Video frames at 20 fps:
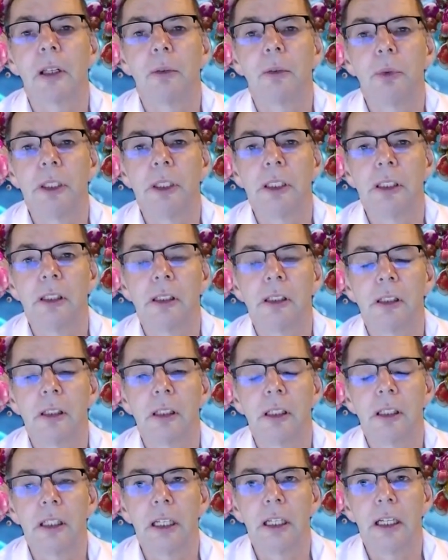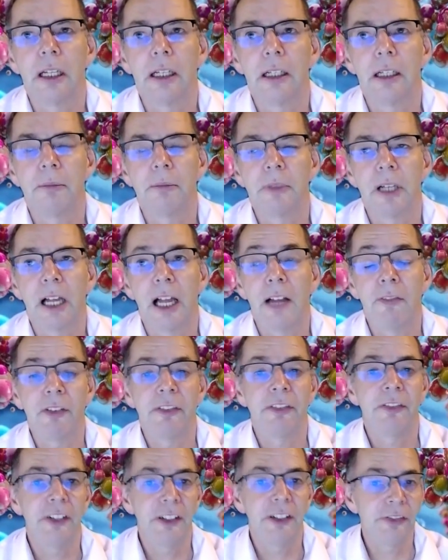will have a
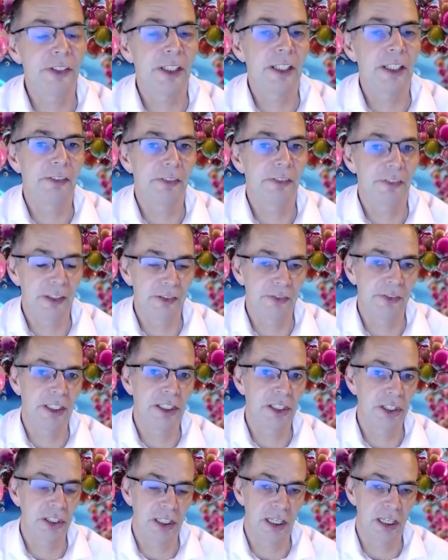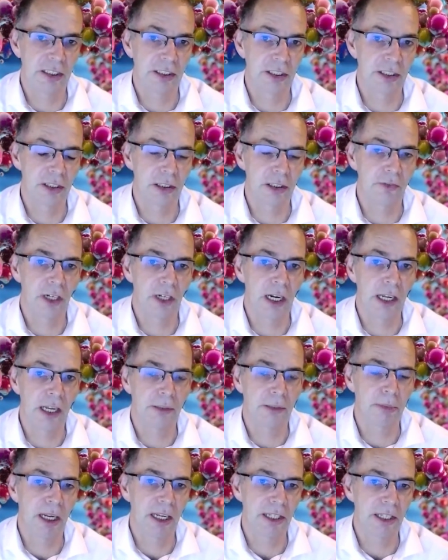50-50 chance of either
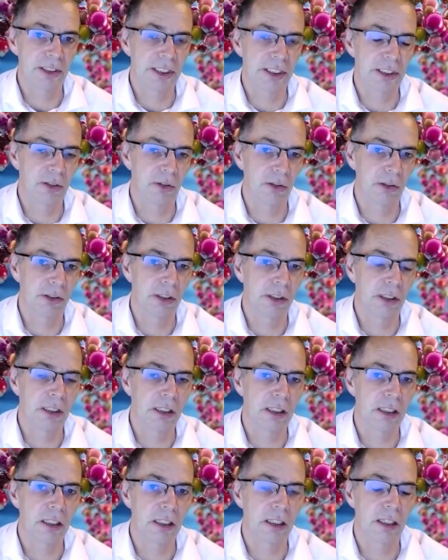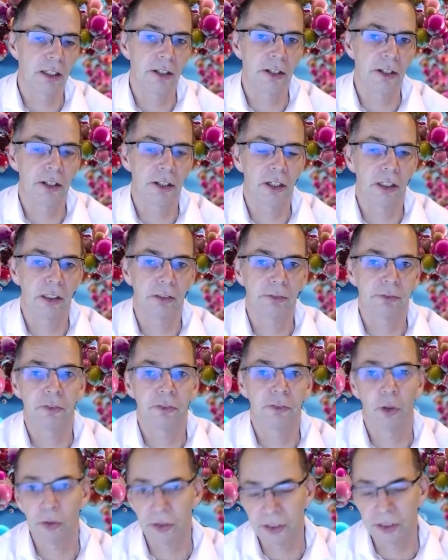passing on their
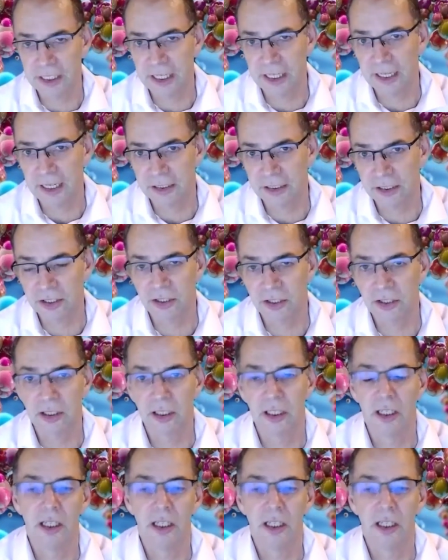faulty X